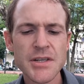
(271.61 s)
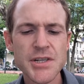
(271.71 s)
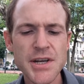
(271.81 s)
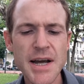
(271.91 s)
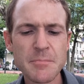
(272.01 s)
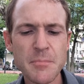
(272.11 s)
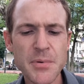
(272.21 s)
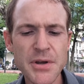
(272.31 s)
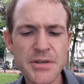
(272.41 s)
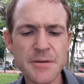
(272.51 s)
She had
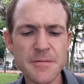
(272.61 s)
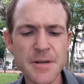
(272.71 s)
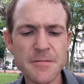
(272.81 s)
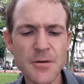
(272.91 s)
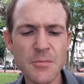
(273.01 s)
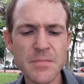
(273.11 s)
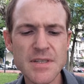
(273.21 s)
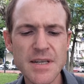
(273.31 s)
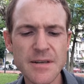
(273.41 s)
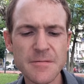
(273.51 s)
beautifully
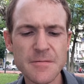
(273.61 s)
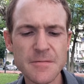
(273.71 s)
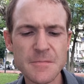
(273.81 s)
formed teeth.